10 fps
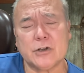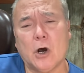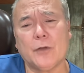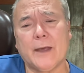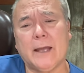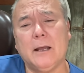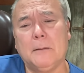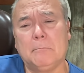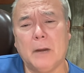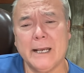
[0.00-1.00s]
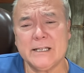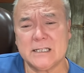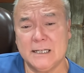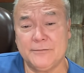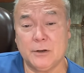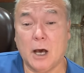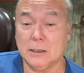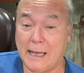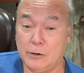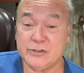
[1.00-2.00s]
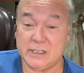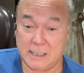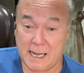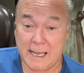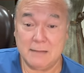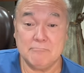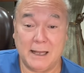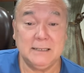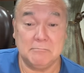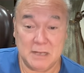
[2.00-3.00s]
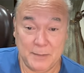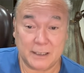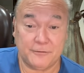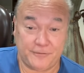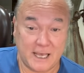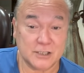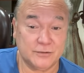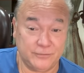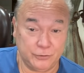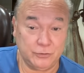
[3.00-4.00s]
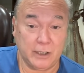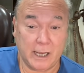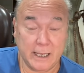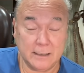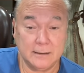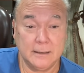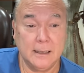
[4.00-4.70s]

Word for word: saw that mice given a lousy diet meant to mimic a fast food diet,